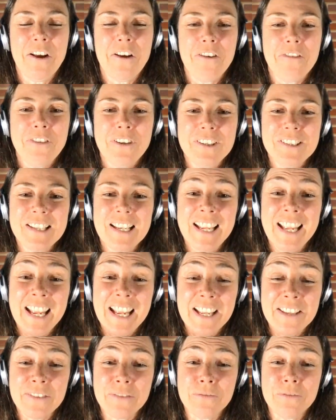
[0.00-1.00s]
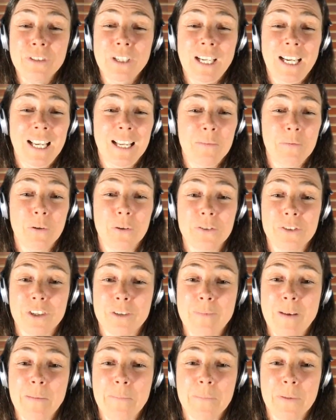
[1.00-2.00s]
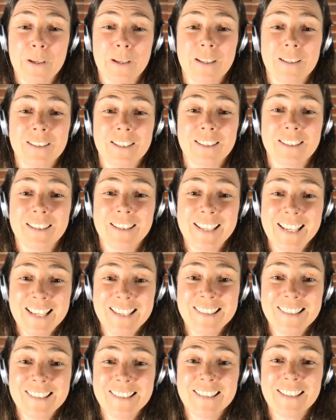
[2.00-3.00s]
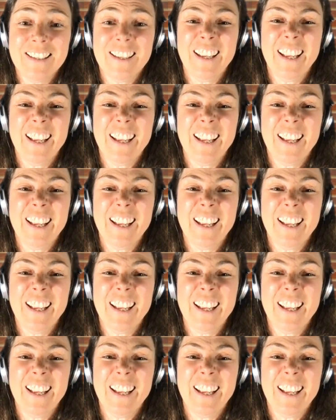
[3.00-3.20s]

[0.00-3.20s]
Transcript: Firstly, it is really important to remember that this